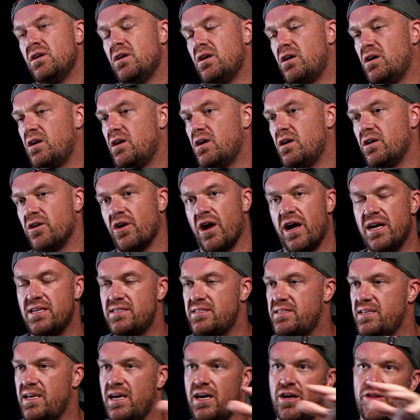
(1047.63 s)
or
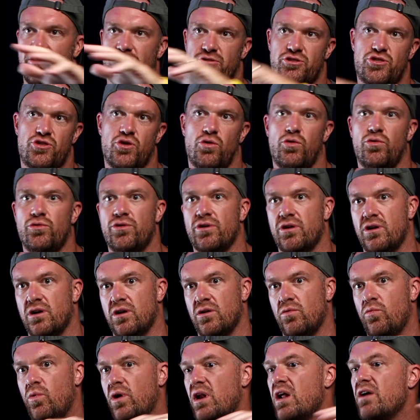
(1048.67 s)
ACL, their
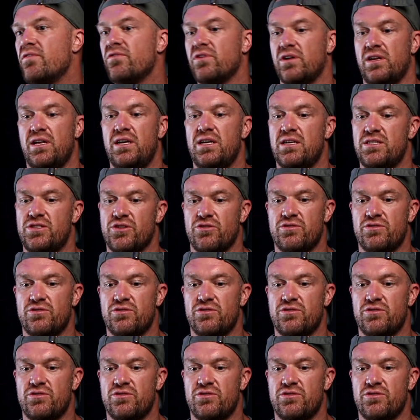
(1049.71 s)
shoulder, whatever it is,